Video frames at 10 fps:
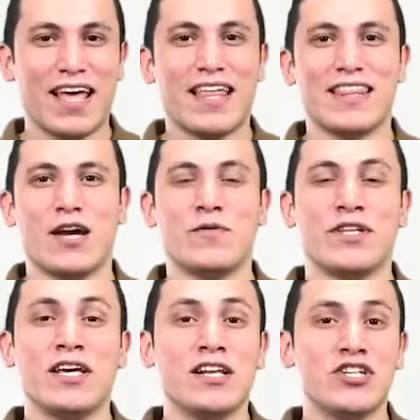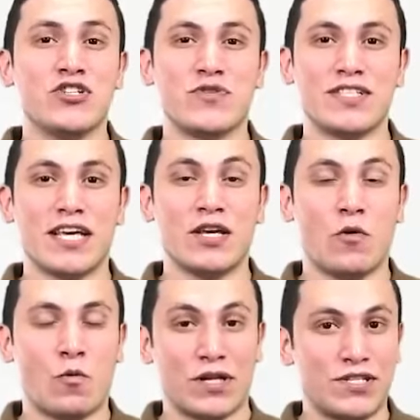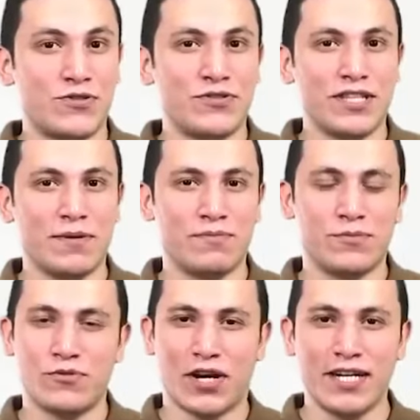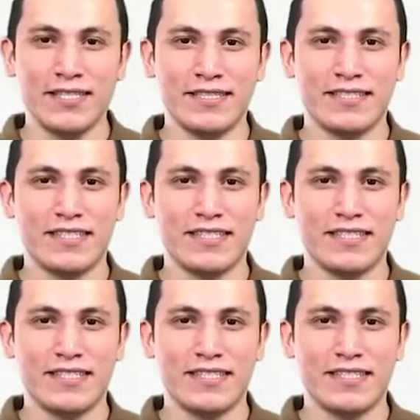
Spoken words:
Now, in English, you say, what's your name, right?